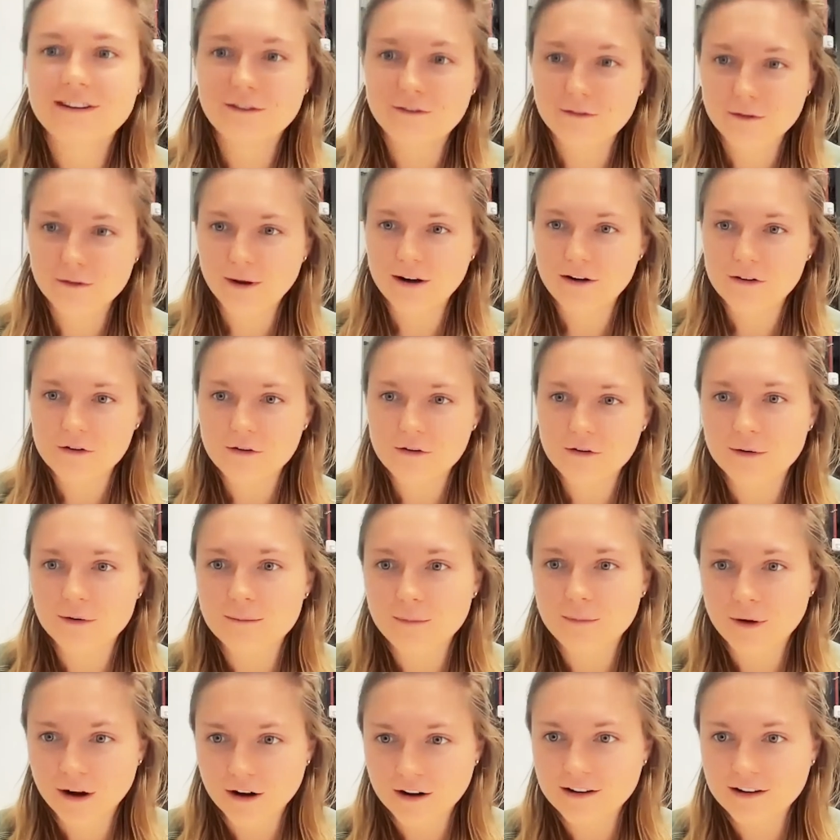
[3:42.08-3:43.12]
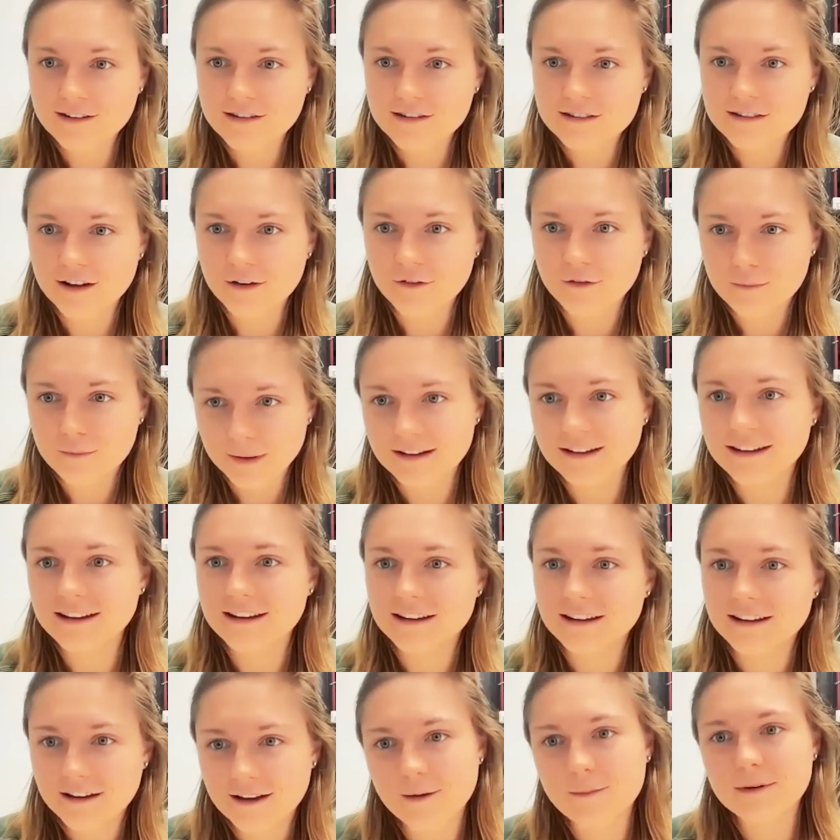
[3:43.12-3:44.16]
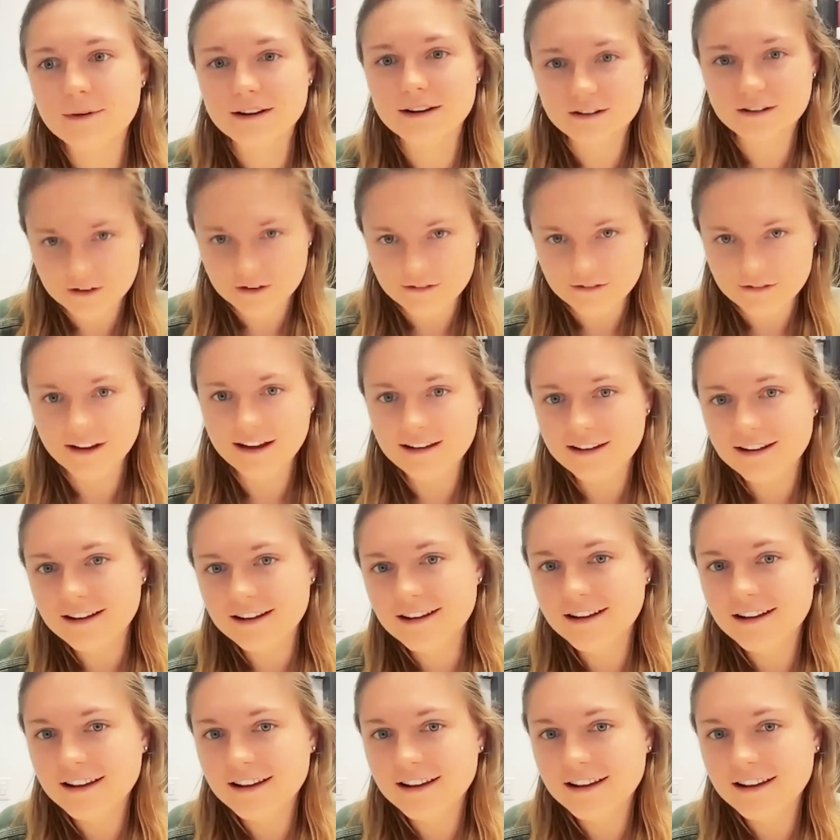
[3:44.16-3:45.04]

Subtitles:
influential parts of building a company in ReFi.